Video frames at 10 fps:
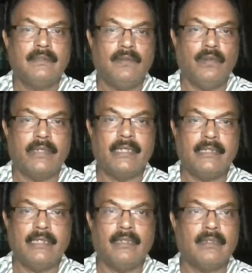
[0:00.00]
look
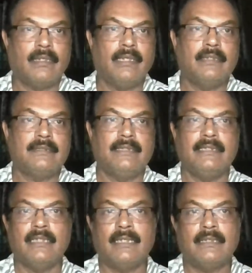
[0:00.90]
at here and
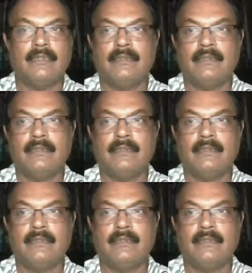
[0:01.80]
see that.